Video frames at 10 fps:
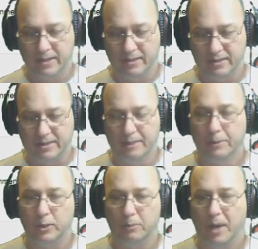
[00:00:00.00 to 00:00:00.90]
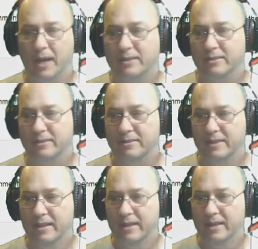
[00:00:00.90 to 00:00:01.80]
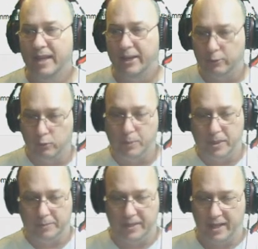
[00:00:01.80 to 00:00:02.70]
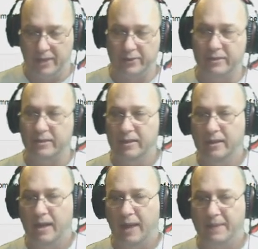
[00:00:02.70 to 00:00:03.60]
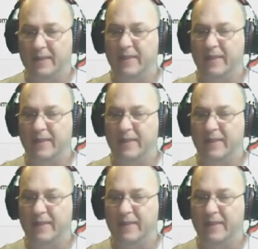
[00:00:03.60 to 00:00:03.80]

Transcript: similar boxes and grouping them together, I think